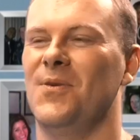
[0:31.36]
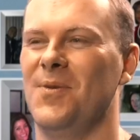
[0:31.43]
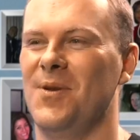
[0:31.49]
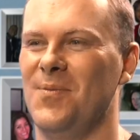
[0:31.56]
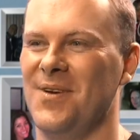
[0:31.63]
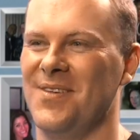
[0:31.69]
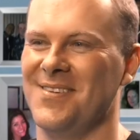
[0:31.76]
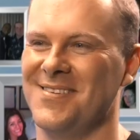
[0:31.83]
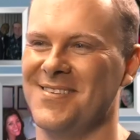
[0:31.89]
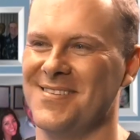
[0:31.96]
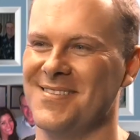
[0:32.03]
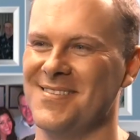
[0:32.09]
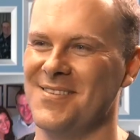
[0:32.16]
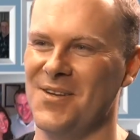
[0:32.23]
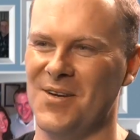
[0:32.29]
so many
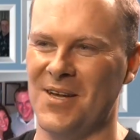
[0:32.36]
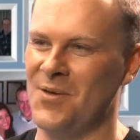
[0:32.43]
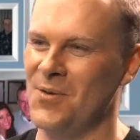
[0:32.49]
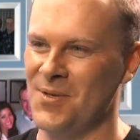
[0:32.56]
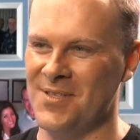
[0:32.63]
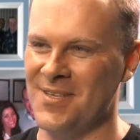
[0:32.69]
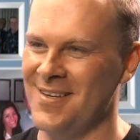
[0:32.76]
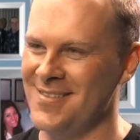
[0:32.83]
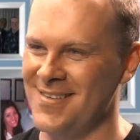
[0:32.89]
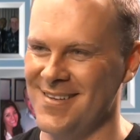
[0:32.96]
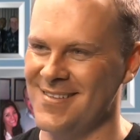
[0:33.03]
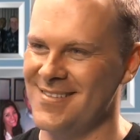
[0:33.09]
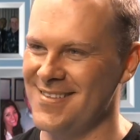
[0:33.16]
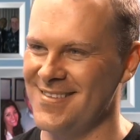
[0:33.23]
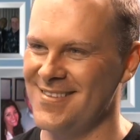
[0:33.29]
messages, and you're like, your schedule
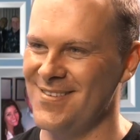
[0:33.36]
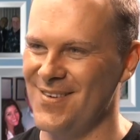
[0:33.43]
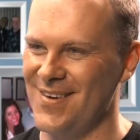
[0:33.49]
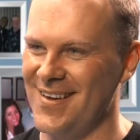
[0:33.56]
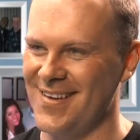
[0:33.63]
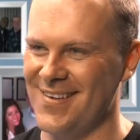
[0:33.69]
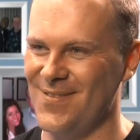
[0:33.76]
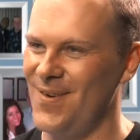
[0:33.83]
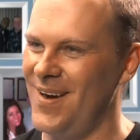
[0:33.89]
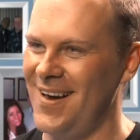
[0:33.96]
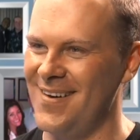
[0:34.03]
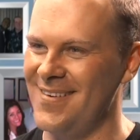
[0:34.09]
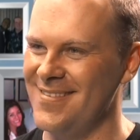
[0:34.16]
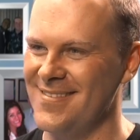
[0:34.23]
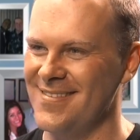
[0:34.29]
is just so like,
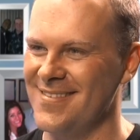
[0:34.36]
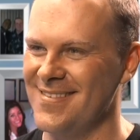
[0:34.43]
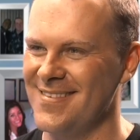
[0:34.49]
wow.